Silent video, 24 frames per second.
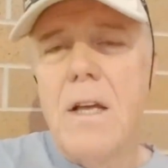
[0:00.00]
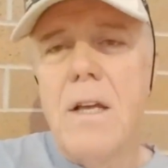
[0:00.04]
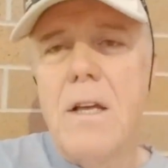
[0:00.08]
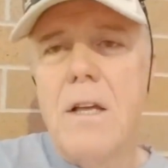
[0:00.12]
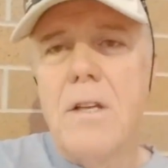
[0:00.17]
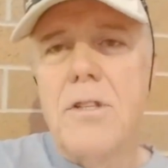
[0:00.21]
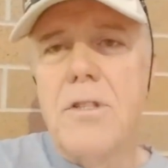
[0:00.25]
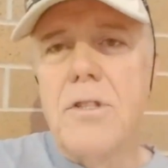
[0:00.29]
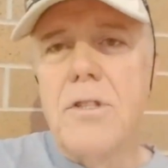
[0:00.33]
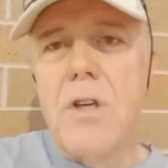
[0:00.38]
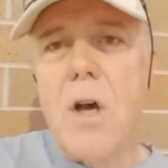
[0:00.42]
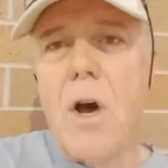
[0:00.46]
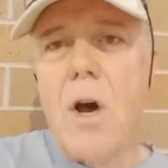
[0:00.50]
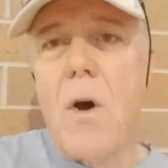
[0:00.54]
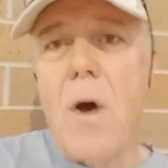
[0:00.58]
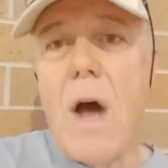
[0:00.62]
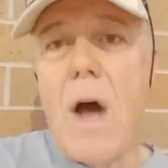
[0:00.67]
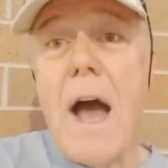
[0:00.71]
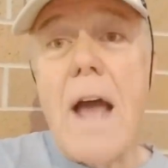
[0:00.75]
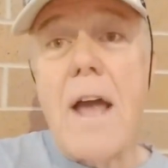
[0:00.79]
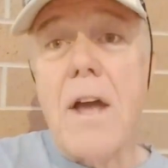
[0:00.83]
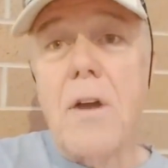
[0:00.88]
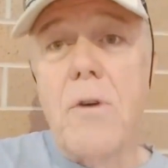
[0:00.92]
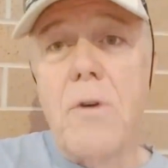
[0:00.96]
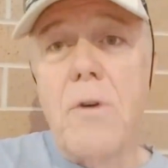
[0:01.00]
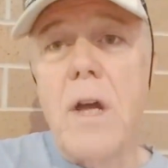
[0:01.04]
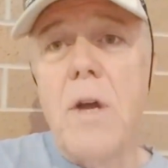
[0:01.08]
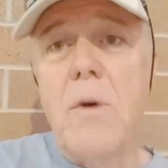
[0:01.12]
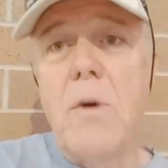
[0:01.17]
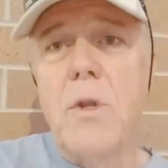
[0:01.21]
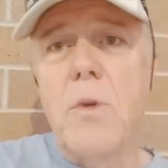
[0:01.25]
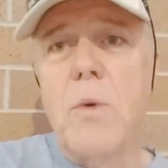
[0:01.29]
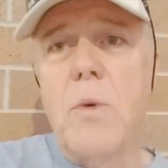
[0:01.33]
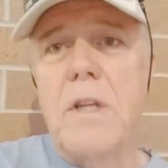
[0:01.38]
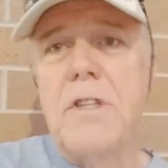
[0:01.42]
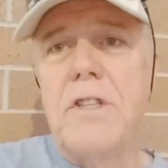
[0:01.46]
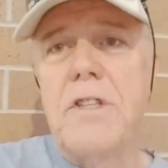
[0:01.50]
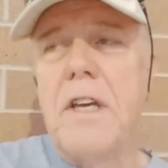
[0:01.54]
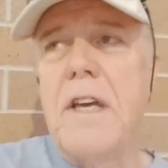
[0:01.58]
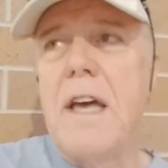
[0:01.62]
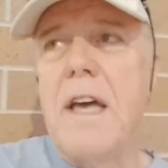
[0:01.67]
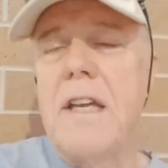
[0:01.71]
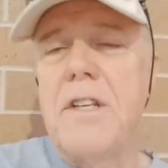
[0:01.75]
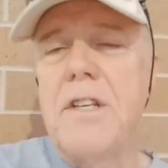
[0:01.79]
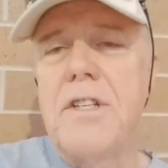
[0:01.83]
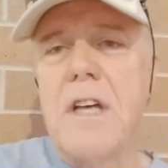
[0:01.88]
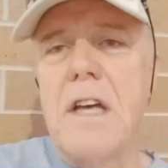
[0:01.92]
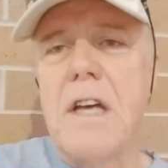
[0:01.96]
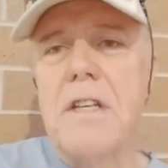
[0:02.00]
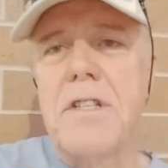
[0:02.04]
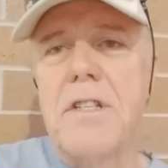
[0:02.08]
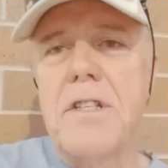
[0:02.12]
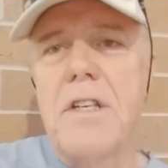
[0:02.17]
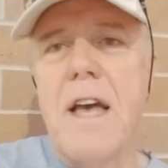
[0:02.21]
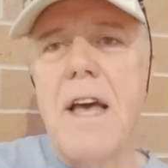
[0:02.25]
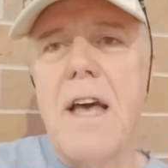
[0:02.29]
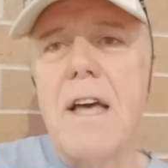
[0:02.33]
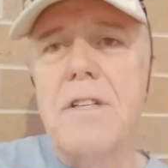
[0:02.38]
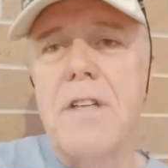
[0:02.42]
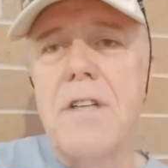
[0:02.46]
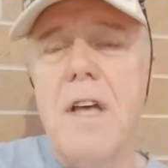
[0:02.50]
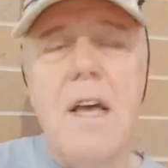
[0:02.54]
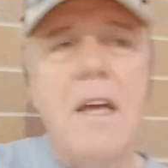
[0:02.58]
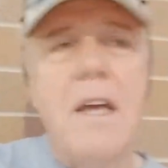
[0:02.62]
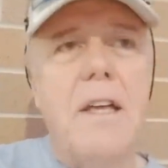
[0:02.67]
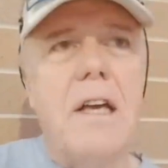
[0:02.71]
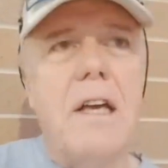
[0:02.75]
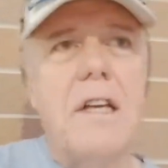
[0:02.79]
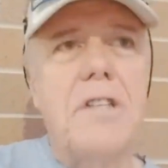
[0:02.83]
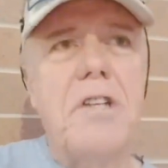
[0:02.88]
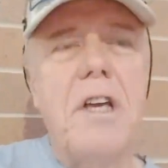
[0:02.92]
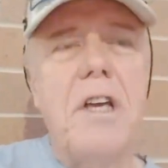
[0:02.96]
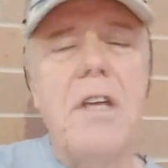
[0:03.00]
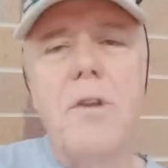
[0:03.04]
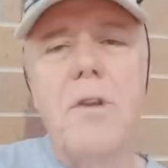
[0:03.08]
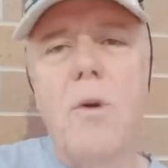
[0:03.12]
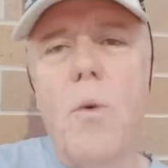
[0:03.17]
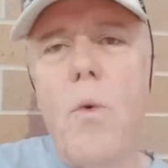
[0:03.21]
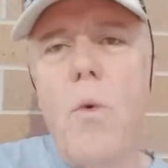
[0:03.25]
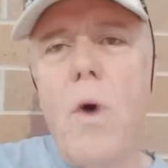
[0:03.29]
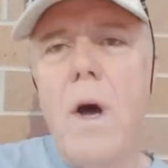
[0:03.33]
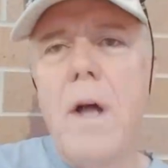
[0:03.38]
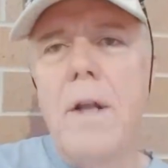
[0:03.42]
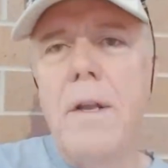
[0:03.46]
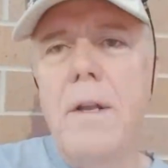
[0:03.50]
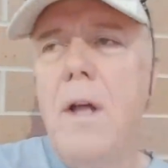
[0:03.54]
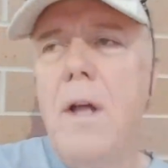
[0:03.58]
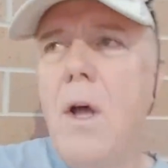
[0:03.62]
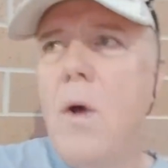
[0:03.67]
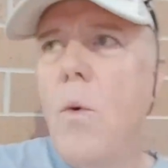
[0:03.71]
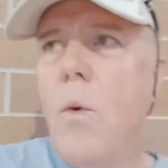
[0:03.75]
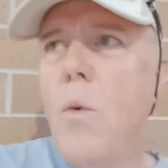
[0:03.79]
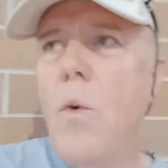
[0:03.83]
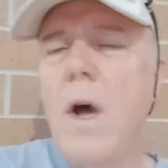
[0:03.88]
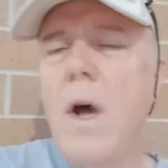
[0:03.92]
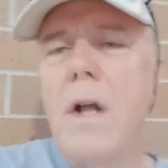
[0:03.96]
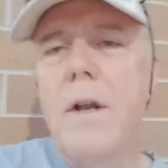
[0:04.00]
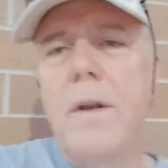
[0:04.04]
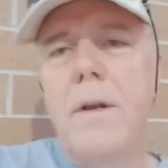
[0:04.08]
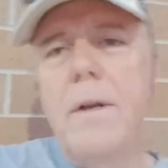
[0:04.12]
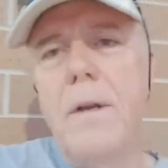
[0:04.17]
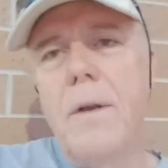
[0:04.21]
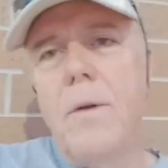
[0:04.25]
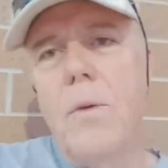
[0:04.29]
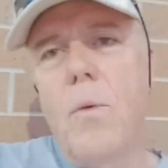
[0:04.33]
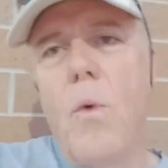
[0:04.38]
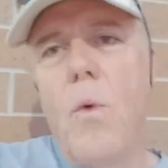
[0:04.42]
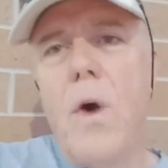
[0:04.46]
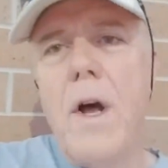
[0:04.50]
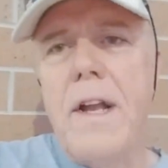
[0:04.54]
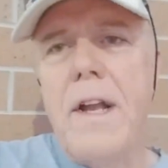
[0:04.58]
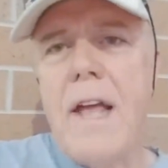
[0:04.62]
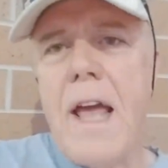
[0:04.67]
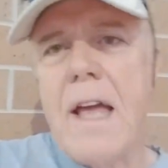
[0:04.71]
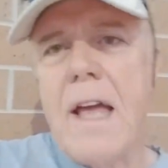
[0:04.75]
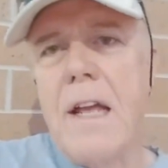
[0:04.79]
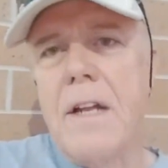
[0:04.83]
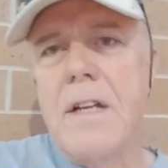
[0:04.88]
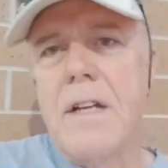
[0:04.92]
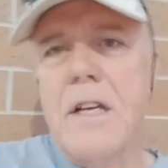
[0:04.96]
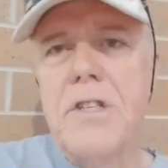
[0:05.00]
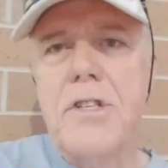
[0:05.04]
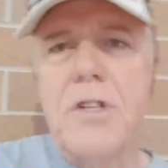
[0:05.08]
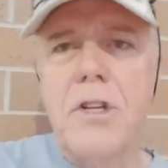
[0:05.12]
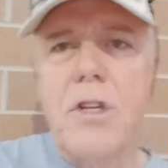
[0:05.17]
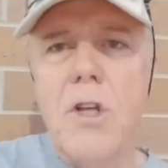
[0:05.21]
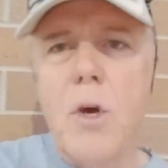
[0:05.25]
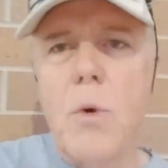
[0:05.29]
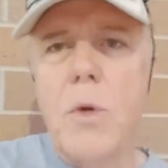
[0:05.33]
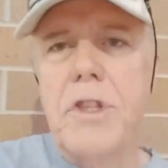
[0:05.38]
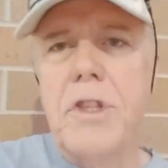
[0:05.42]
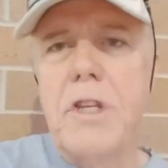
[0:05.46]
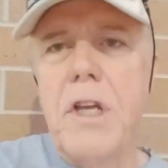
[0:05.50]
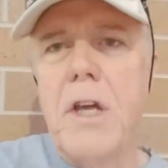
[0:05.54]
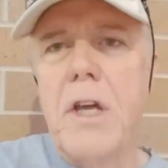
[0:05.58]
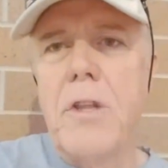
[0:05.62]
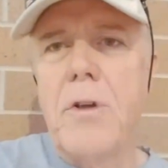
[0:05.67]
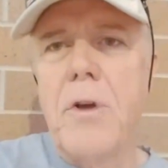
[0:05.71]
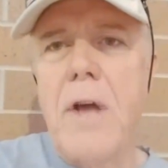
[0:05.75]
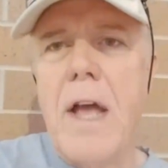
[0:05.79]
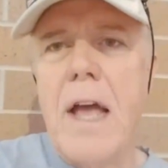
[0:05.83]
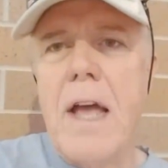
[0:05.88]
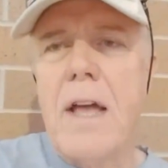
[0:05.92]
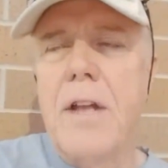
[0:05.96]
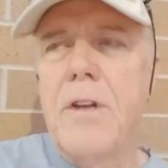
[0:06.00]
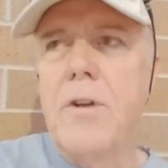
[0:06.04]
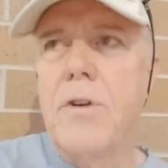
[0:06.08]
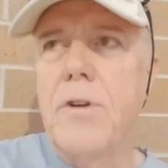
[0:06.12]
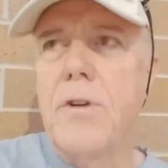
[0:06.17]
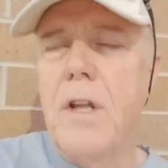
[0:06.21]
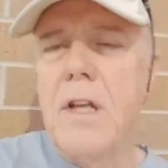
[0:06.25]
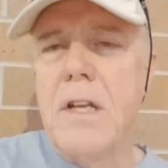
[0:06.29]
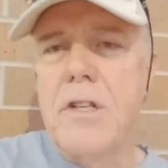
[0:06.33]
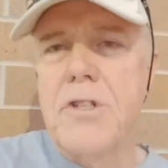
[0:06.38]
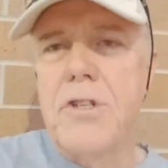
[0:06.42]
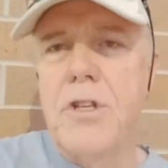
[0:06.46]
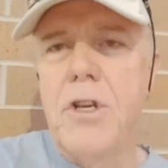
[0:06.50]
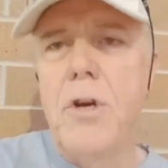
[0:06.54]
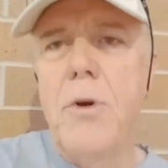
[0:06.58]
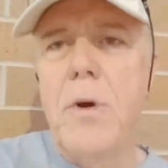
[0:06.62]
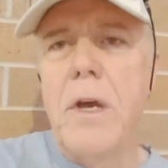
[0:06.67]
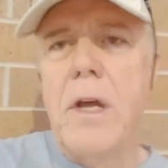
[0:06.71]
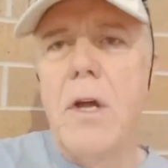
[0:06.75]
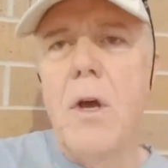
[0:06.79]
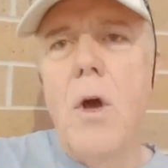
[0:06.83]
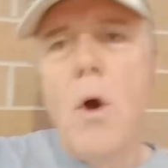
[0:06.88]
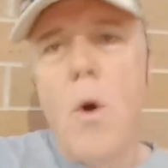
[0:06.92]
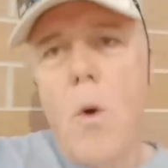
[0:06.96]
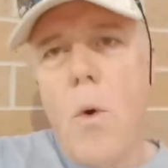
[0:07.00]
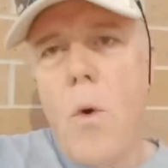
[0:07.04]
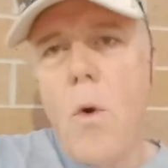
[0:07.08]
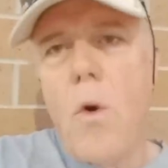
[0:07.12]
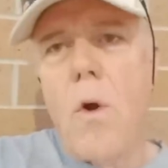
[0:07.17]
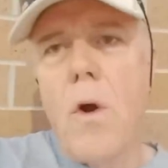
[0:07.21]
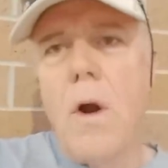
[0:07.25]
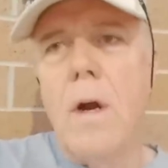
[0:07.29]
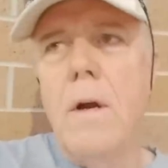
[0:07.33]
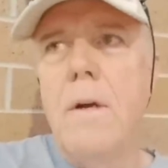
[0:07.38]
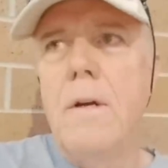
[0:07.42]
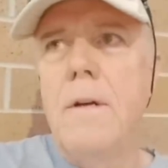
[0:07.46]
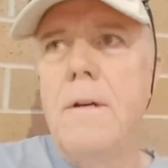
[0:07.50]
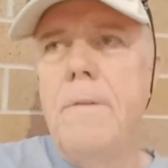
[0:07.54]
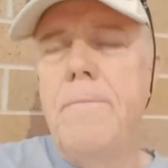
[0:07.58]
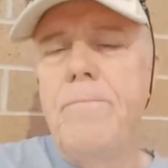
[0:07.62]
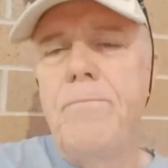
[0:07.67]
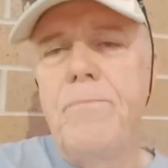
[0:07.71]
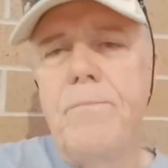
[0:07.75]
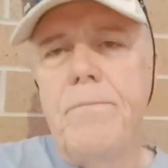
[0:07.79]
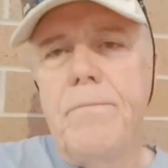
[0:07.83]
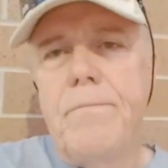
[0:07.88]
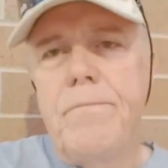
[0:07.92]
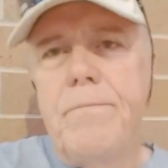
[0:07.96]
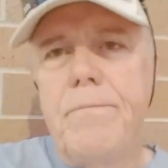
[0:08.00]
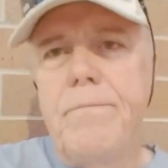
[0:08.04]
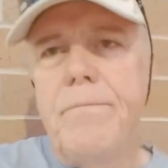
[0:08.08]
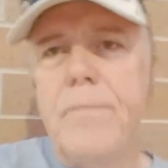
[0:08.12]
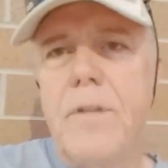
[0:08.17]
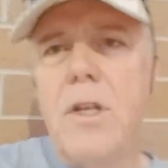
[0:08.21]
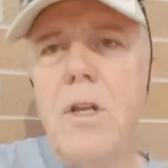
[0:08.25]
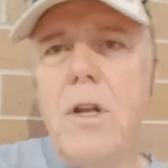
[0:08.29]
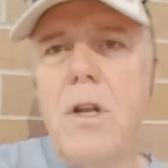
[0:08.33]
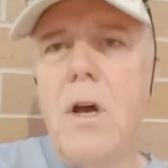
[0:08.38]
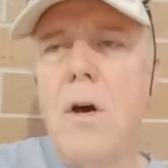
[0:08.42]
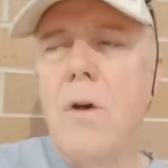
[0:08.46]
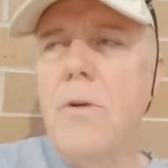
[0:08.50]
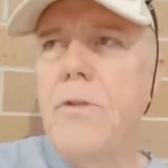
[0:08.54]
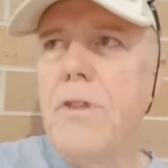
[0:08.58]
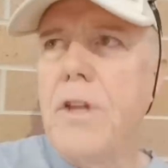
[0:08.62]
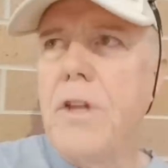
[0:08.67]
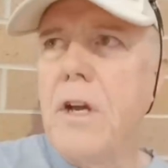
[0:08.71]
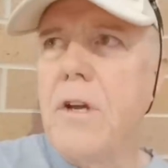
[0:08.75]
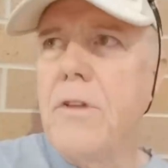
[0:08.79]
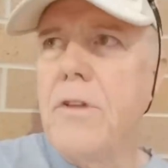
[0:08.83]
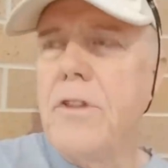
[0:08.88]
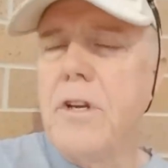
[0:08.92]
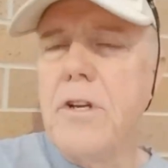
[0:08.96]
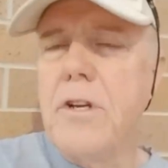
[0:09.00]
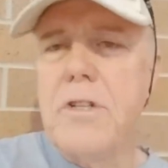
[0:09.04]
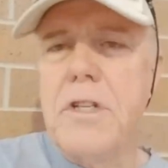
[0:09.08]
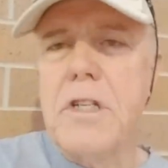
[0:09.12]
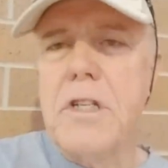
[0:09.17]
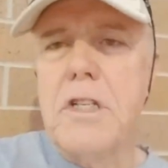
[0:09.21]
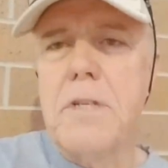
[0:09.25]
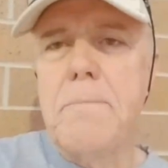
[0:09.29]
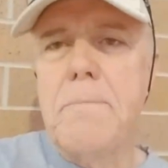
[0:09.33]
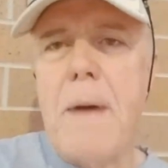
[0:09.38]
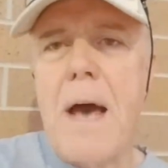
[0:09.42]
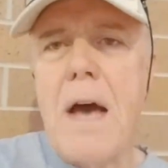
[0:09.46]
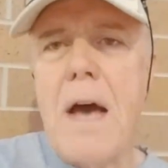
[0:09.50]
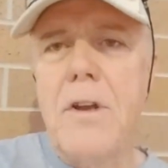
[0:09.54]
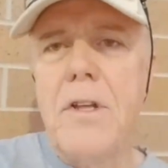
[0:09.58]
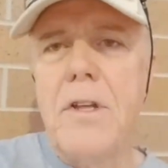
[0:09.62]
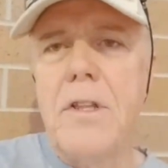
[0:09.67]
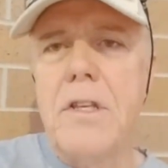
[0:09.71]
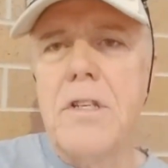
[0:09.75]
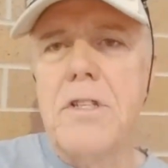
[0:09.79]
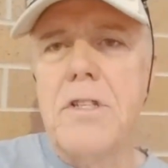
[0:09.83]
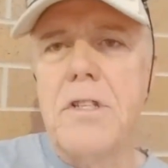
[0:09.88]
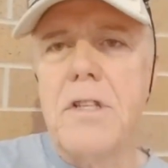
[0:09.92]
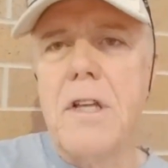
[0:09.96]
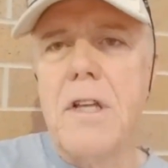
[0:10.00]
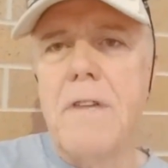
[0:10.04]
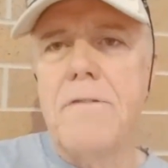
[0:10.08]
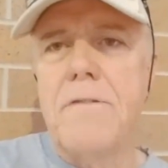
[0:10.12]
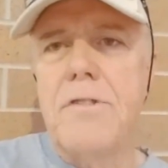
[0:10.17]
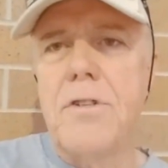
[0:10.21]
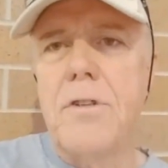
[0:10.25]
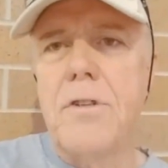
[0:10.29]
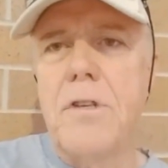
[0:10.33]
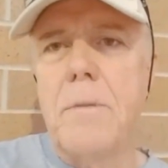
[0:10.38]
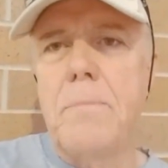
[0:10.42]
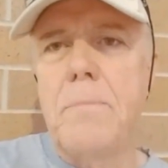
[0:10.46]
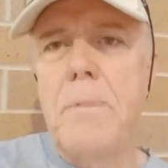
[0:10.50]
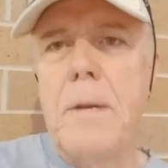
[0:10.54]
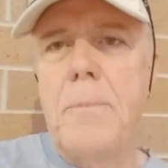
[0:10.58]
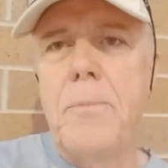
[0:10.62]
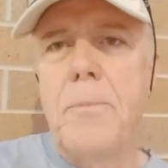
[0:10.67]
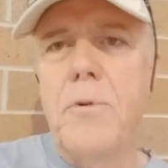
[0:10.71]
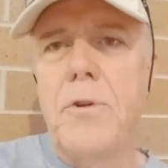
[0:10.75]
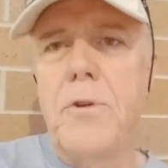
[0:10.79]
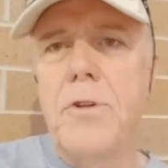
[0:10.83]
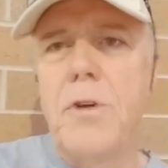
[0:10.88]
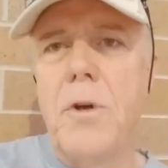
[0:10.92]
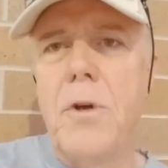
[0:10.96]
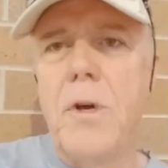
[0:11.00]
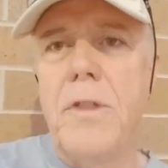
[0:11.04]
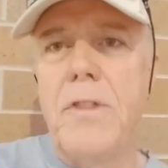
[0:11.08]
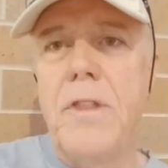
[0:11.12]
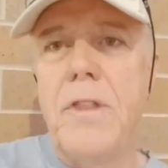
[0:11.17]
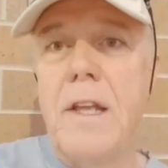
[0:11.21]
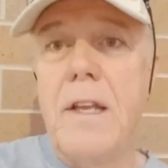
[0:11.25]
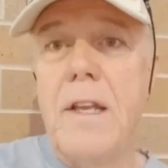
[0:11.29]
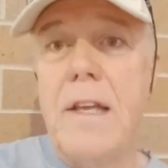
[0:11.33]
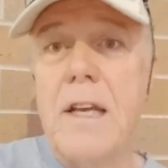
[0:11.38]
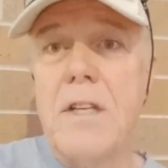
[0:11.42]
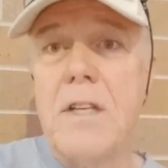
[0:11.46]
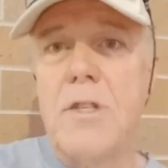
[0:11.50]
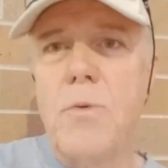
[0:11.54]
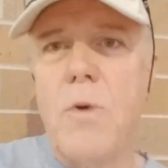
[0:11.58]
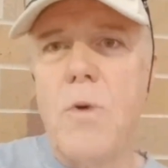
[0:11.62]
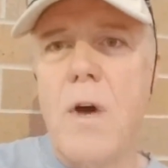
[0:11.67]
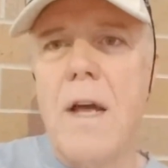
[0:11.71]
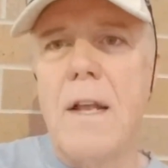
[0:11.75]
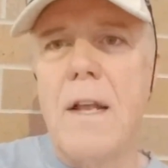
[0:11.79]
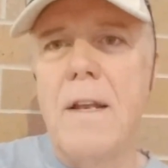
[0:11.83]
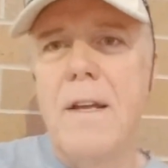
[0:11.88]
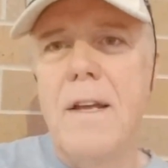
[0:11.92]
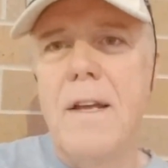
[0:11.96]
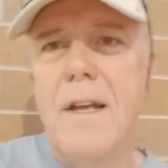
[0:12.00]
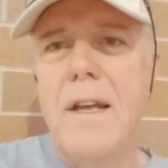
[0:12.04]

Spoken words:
So I agree with what DHS says, and it's either one hand doesn't know what the other hand is doing, or, you know, they're just spouting this stuff so that people will do it, and then guess what?